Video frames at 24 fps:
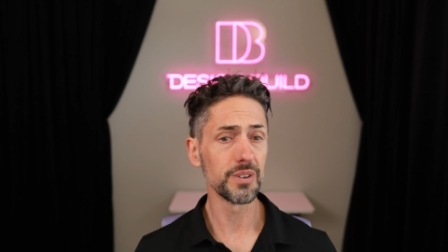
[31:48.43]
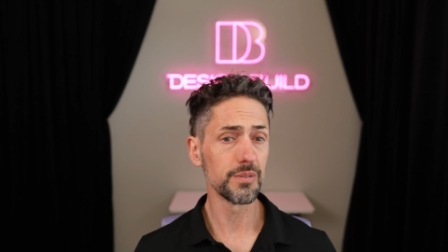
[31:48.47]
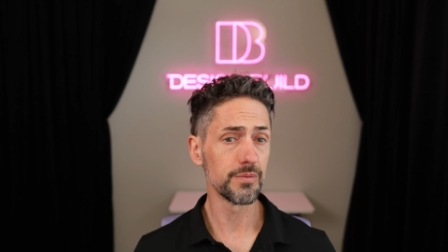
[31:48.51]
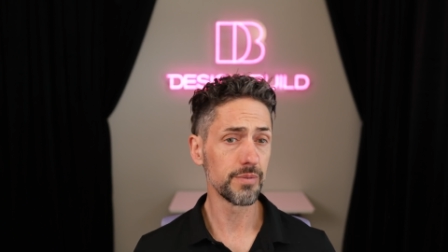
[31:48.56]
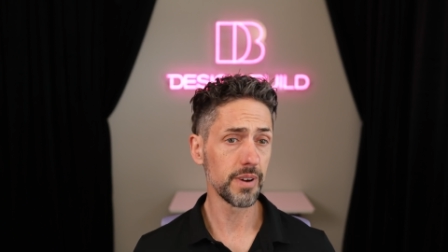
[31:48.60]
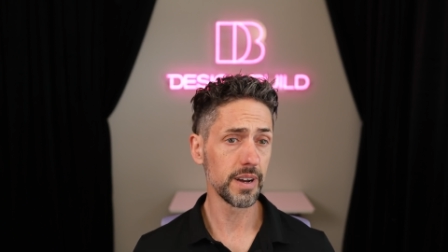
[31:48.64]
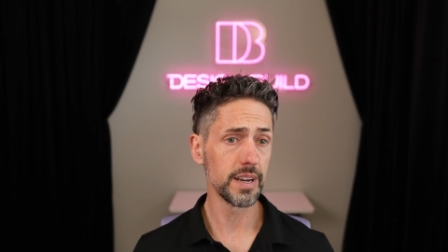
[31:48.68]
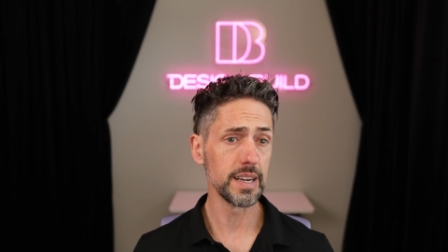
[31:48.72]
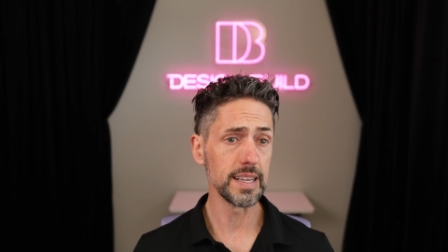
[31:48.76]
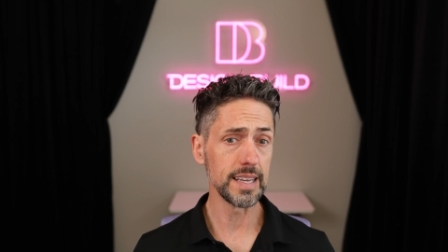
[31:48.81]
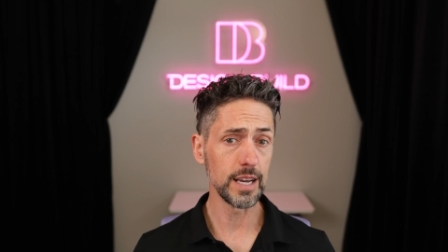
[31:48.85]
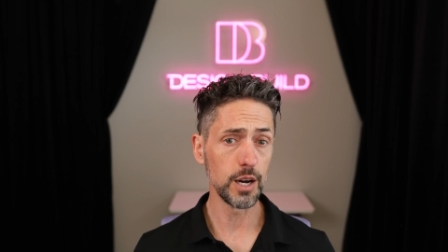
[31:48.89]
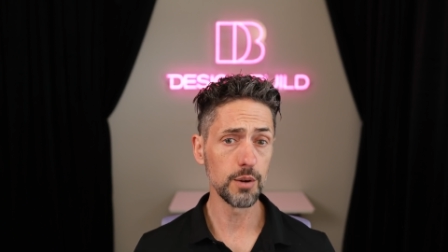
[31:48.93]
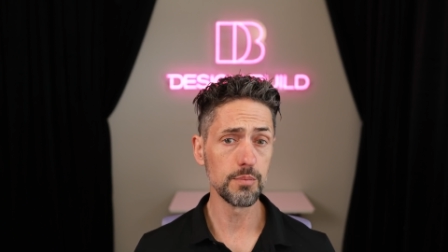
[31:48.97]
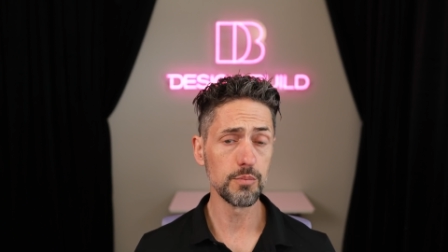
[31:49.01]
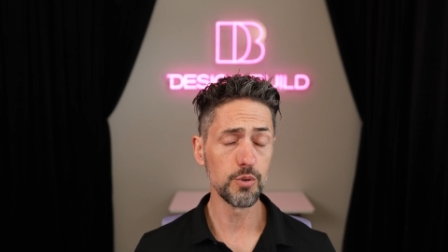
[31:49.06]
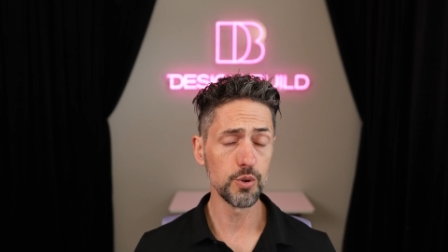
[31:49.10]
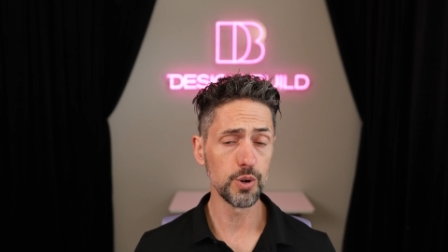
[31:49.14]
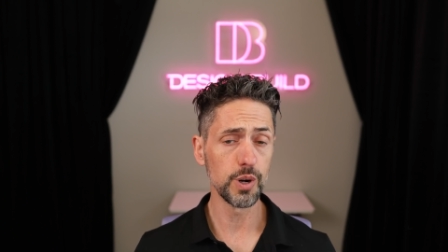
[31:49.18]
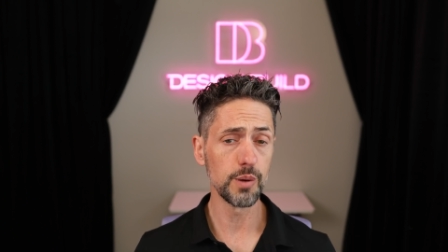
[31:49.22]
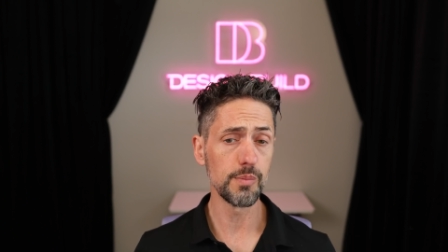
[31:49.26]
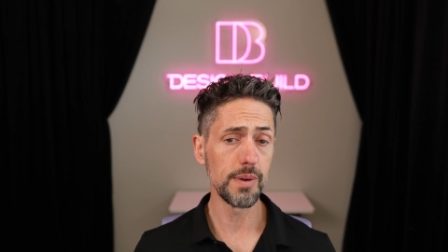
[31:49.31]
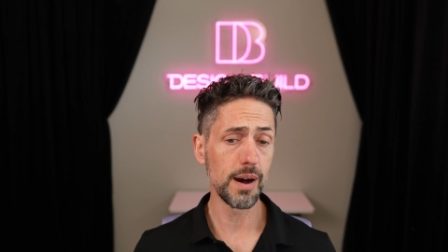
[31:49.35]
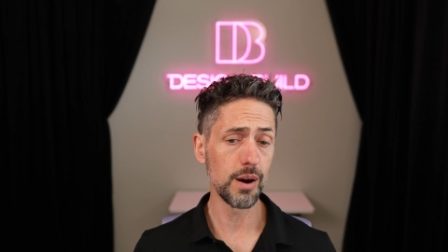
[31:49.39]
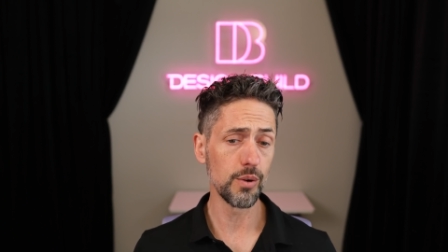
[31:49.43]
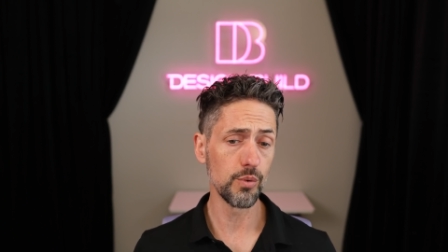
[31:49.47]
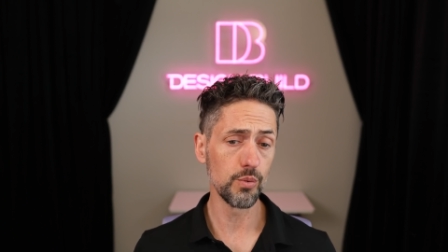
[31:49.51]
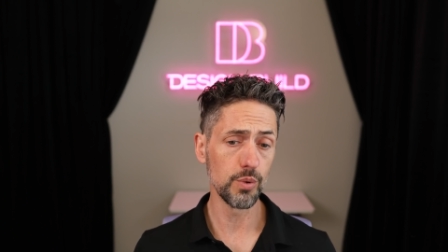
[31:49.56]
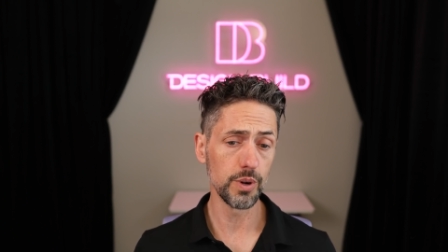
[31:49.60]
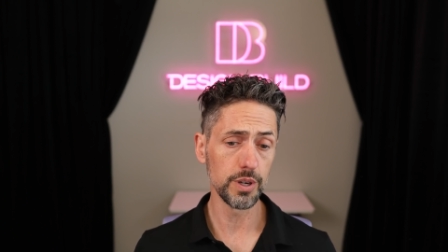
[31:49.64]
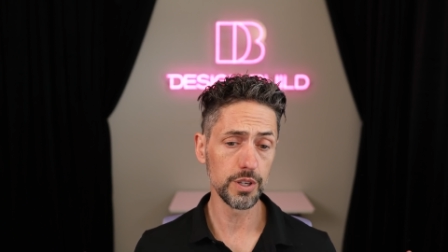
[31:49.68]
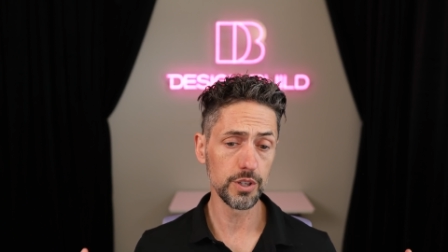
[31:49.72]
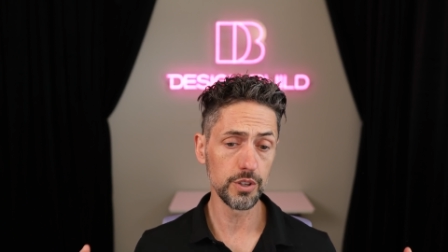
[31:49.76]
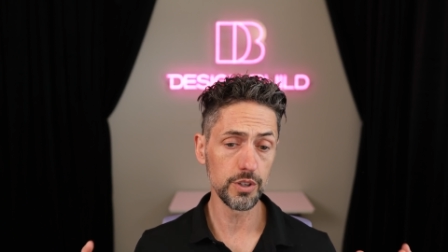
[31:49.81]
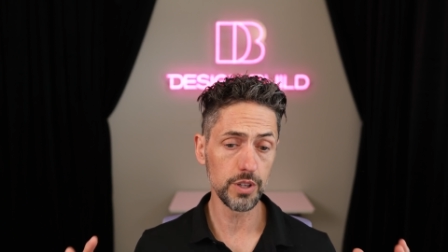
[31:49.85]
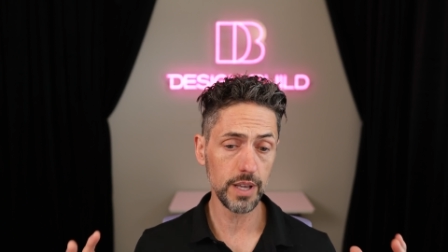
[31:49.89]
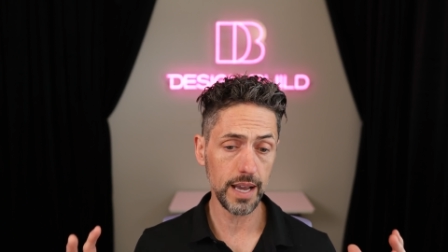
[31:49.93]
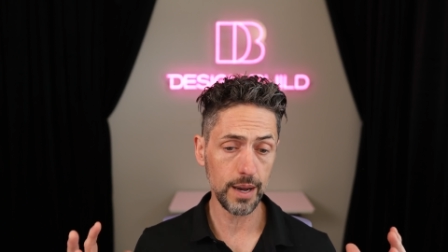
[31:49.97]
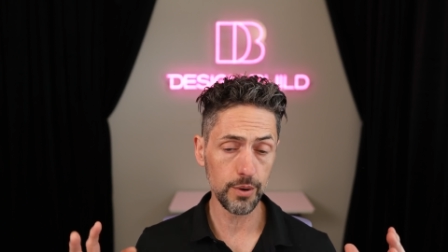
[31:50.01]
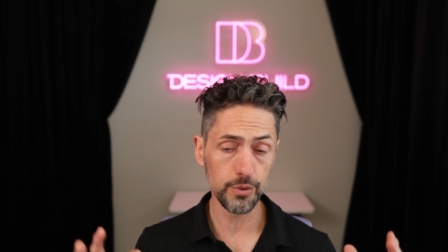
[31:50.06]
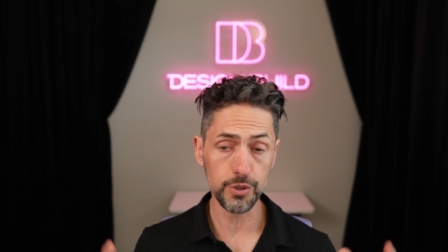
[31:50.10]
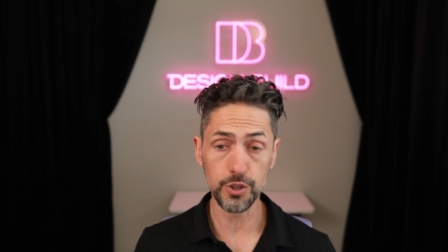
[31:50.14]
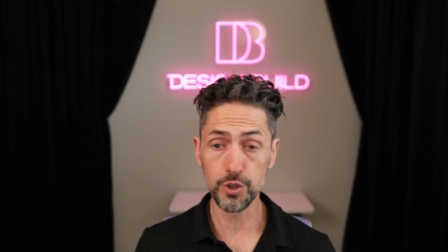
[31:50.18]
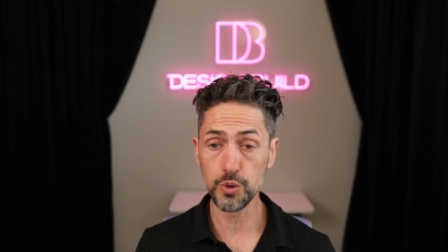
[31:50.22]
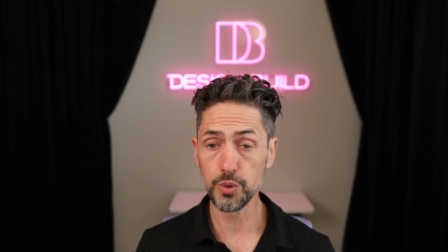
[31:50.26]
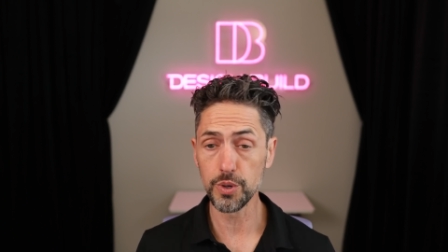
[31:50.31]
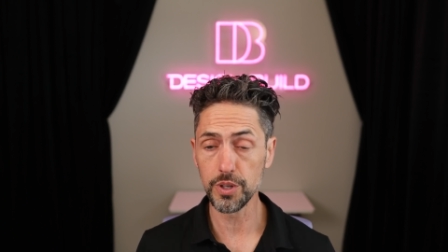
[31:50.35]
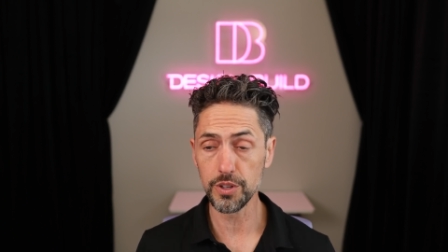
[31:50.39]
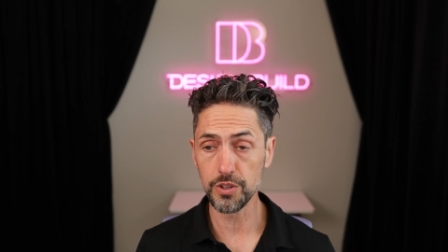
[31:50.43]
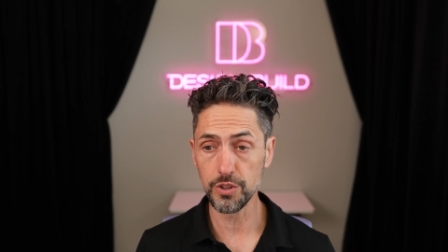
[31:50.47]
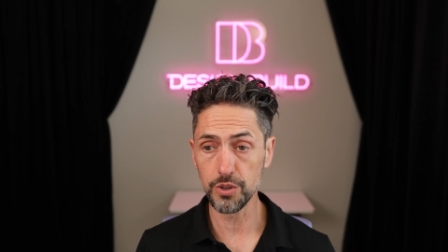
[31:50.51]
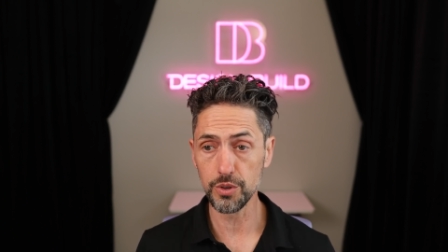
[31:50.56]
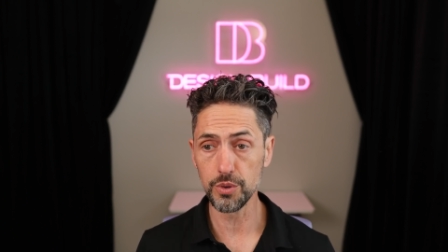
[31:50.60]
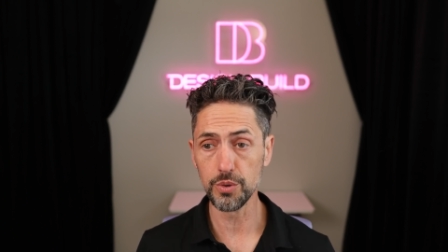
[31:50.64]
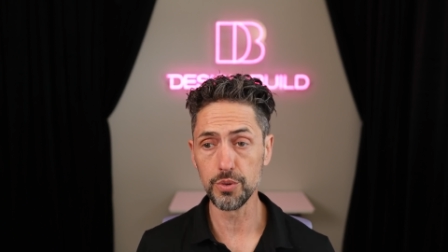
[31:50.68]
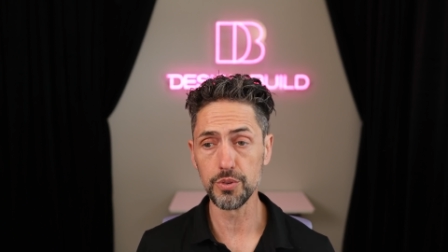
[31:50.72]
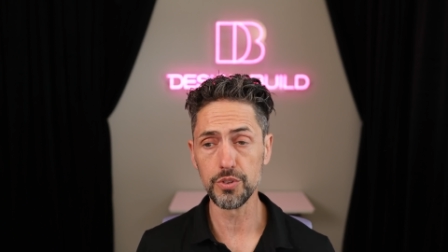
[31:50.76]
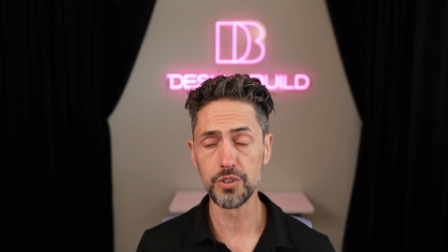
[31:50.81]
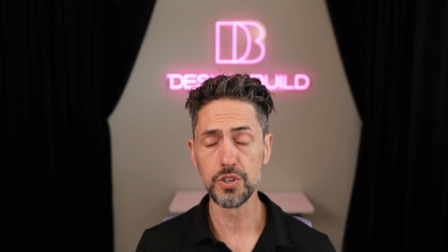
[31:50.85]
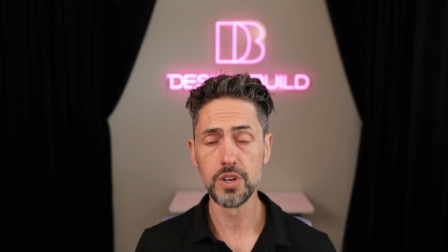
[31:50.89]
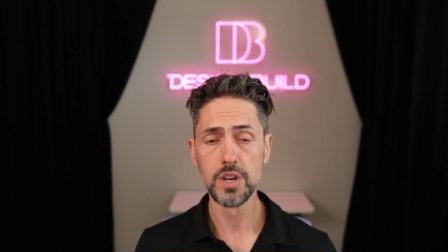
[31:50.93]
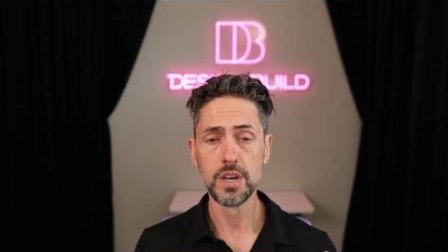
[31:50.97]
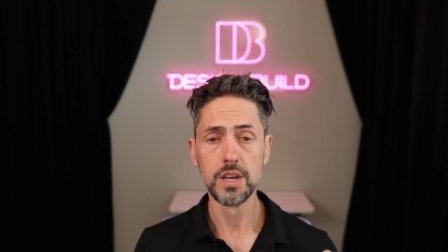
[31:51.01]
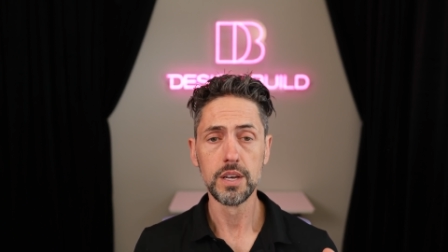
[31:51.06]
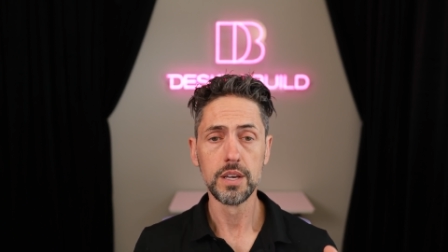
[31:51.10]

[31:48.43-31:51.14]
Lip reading: in finding out more about how you can use